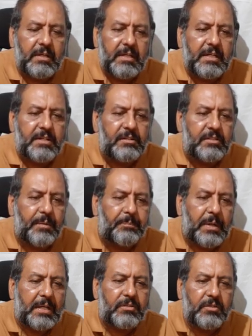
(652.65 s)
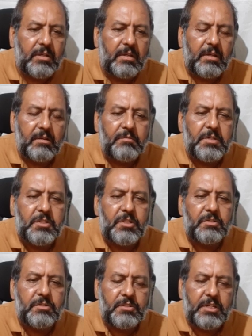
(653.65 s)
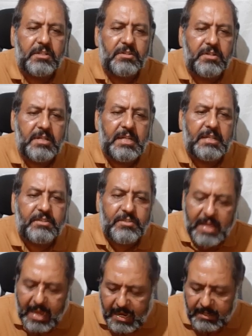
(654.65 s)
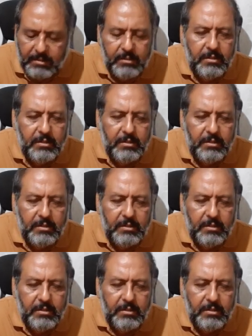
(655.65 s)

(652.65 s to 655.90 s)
it is the pus which is just in a sac